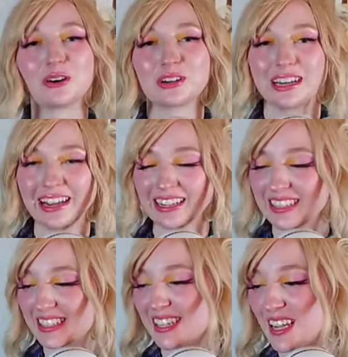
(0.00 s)
okay,
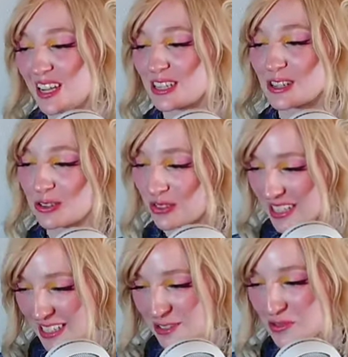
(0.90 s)
so
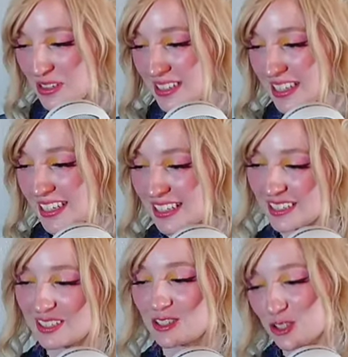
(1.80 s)
this one
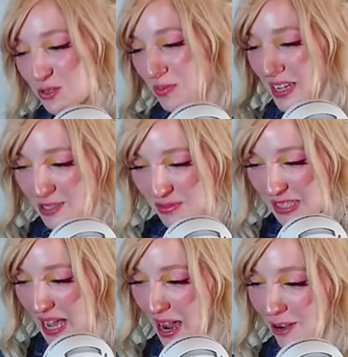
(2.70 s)
just makes
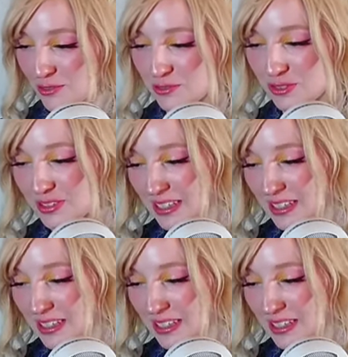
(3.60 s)
me laugh.